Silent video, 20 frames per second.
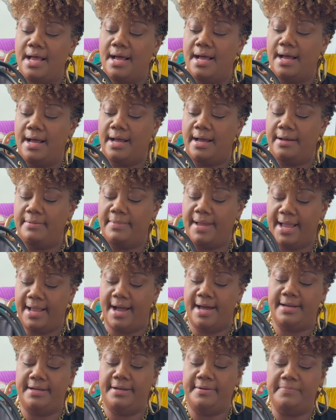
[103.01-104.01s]
I
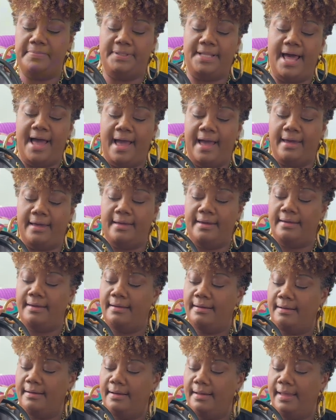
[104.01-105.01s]
got it in black,
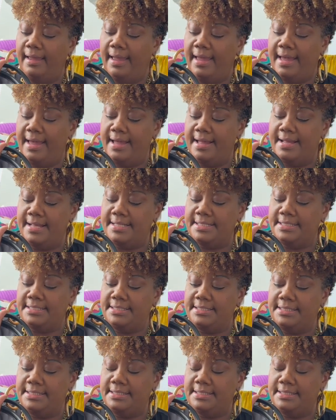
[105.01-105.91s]
and